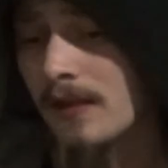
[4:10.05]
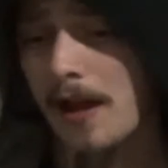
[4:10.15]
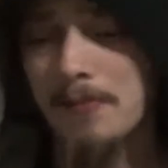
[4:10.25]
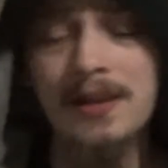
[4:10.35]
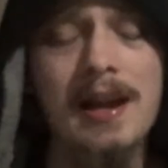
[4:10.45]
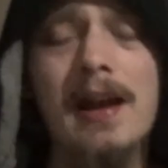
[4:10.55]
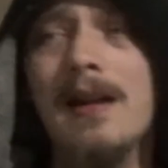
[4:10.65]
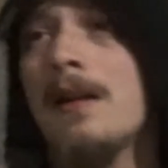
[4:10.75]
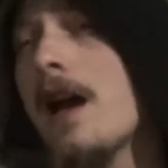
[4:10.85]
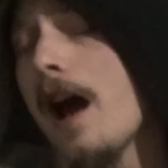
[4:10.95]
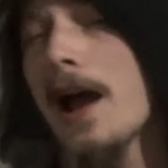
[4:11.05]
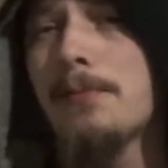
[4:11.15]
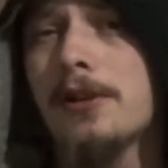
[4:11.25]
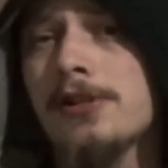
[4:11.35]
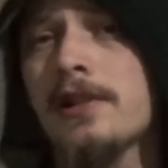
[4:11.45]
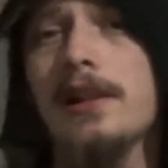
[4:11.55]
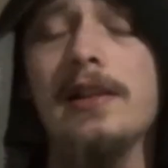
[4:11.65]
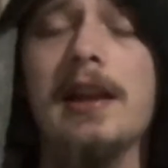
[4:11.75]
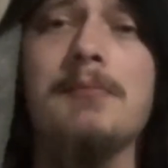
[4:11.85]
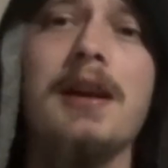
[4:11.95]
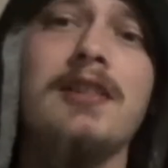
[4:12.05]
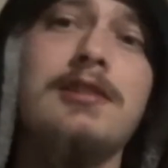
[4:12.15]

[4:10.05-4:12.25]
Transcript: I mean, I personally like my